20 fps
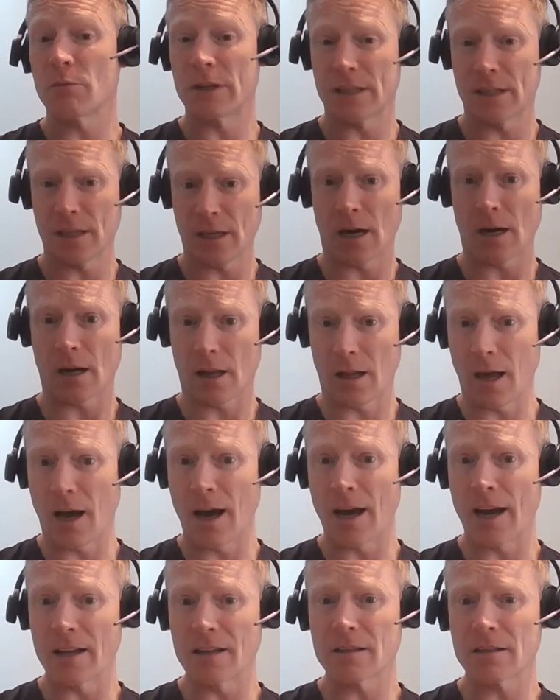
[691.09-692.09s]
We see our
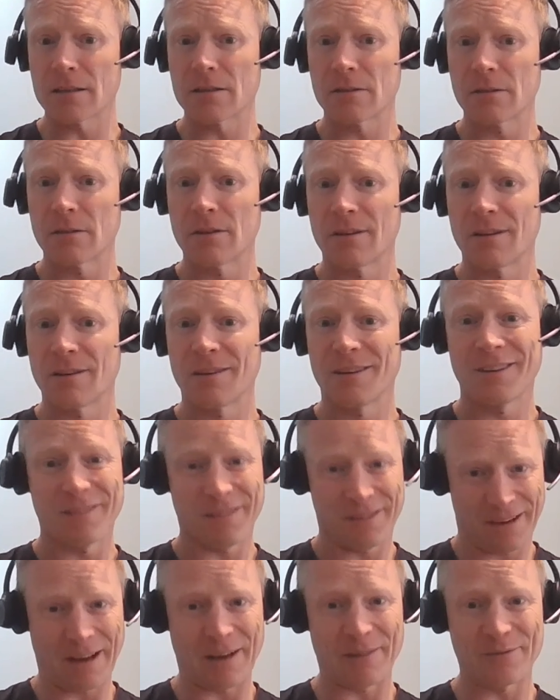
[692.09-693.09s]
clients
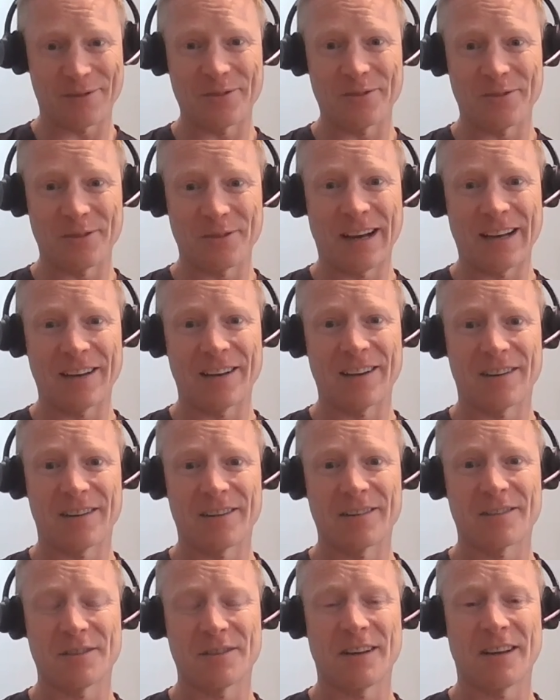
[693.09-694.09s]
have to
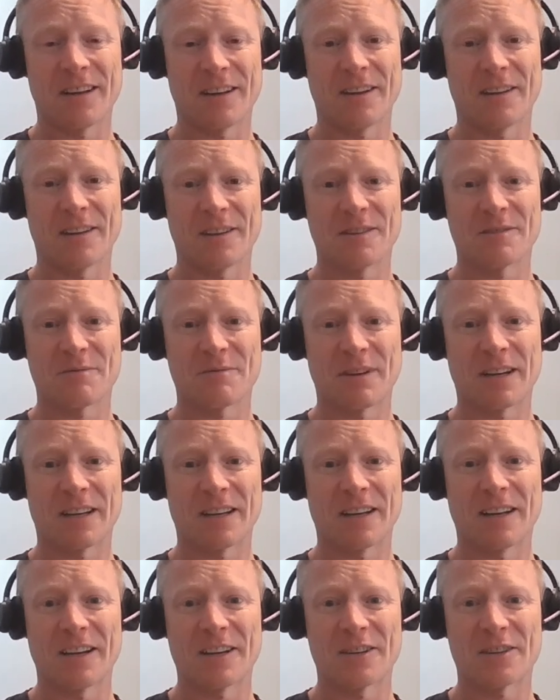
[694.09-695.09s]
adhere to any of these
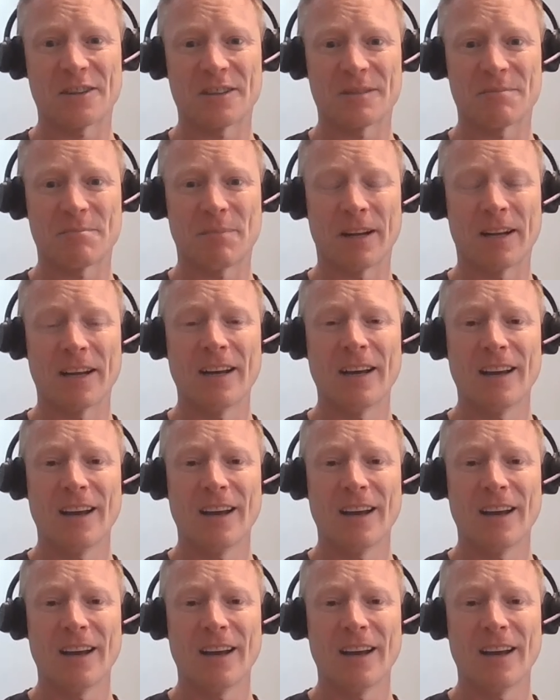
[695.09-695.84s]
regulations, but